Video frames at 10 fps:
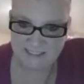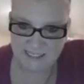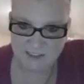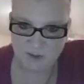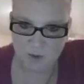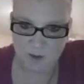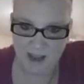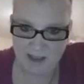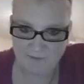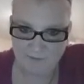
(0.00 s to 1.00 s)
they don't
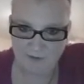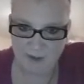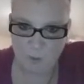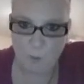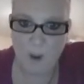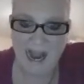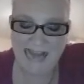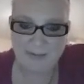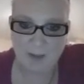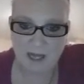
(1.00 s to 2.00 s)
have a very
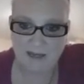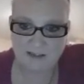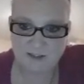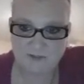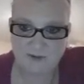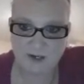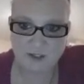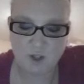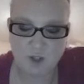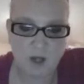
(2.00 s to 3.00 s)
wide body. It's just very
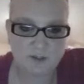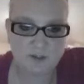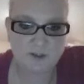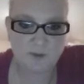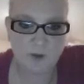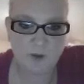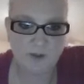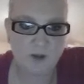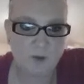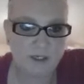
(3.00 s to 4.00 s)
long. So one
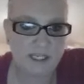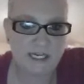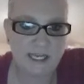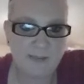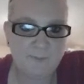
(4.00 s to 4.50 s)
lung, one kidney.